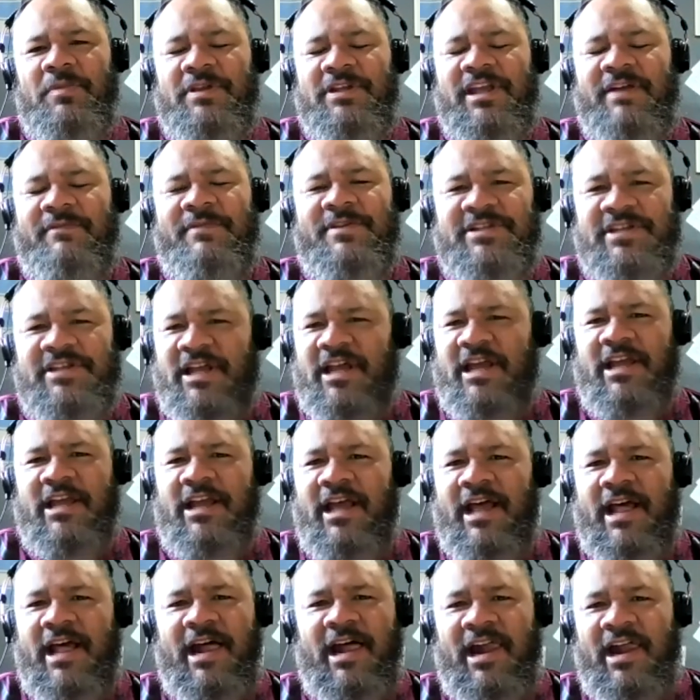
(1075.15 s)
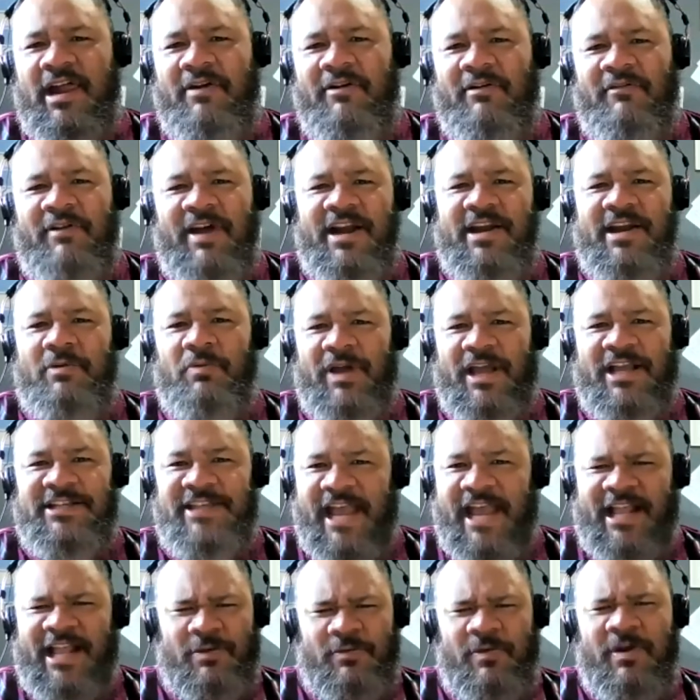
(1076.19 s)
Give us a run.
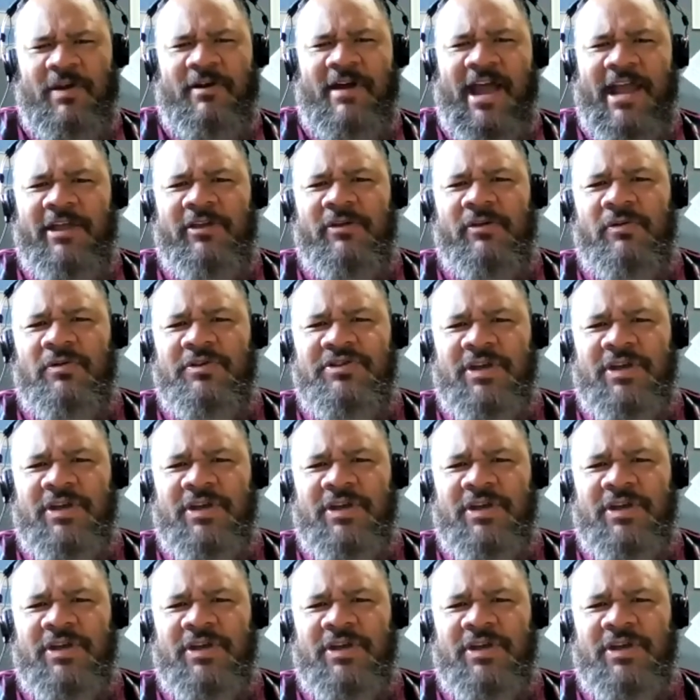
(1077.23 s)
Exactly where are you?